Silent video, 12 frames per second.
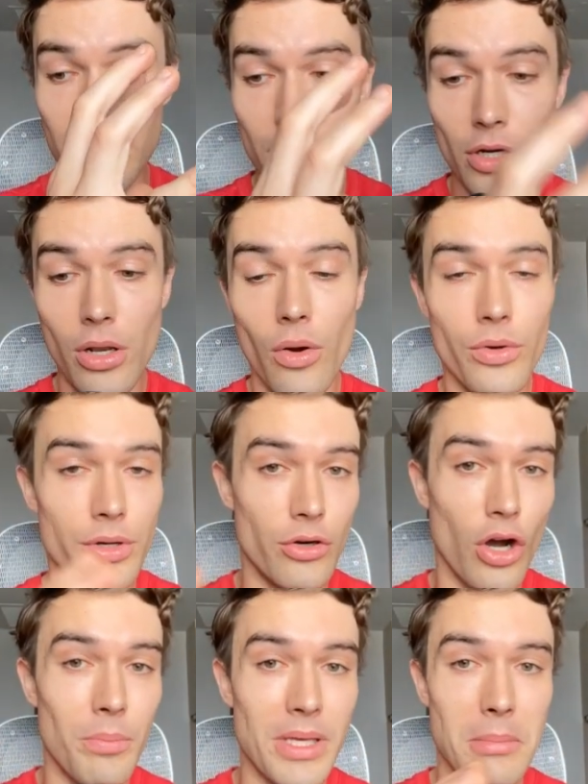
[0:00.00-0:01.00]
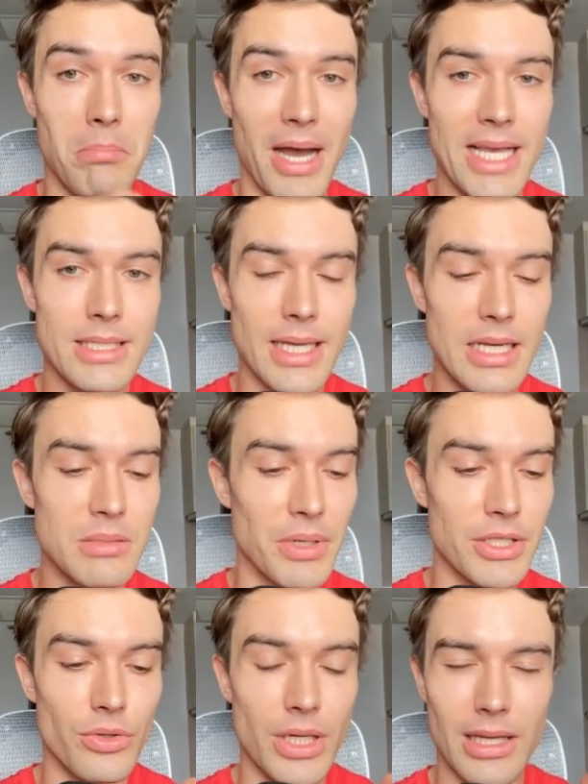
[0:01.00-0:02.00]
clone or copy my SaaS,
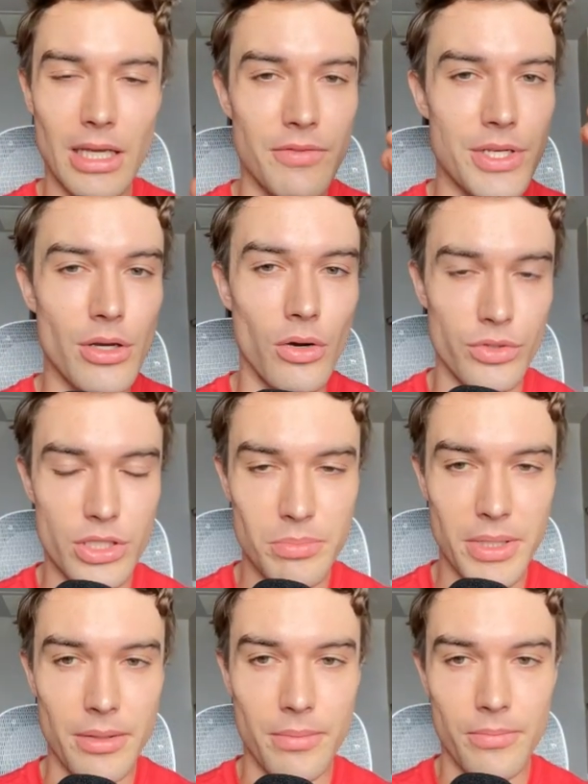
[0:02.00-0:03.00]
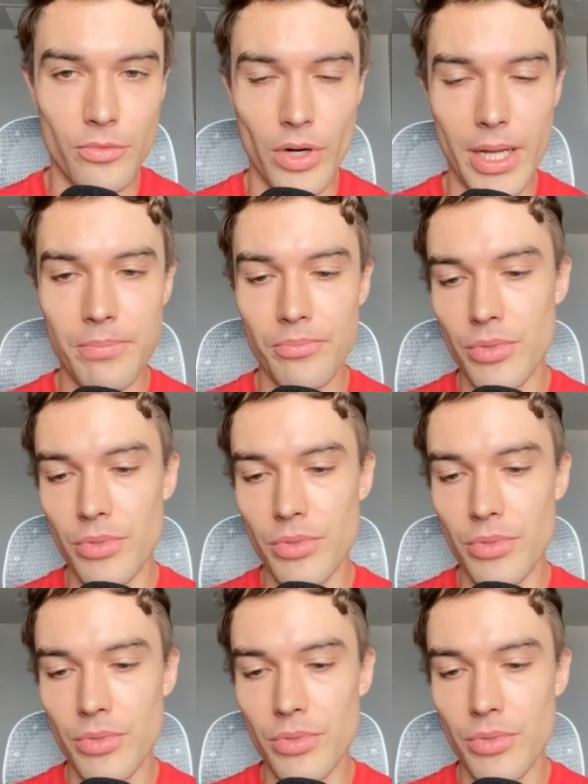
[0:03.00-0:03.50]
but you can give it your own spin, right?